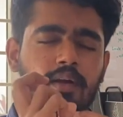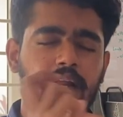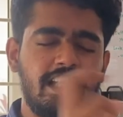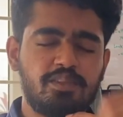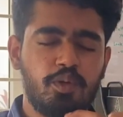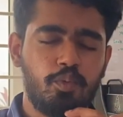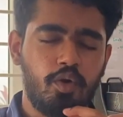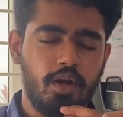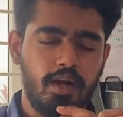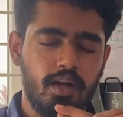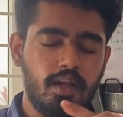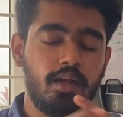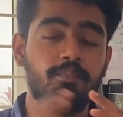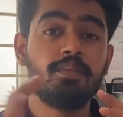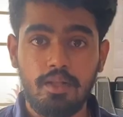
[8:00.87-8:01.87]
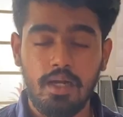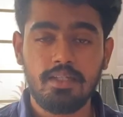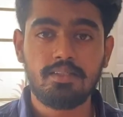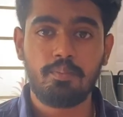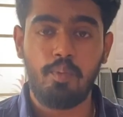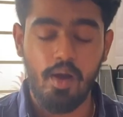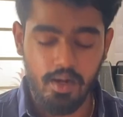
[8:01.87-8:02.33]
transport protein. That is
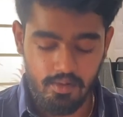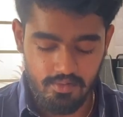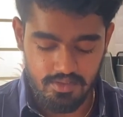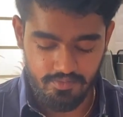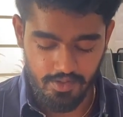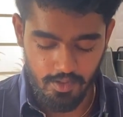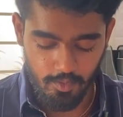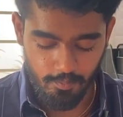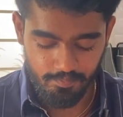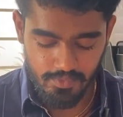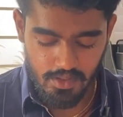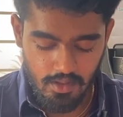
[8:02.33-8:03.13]
the point of this video.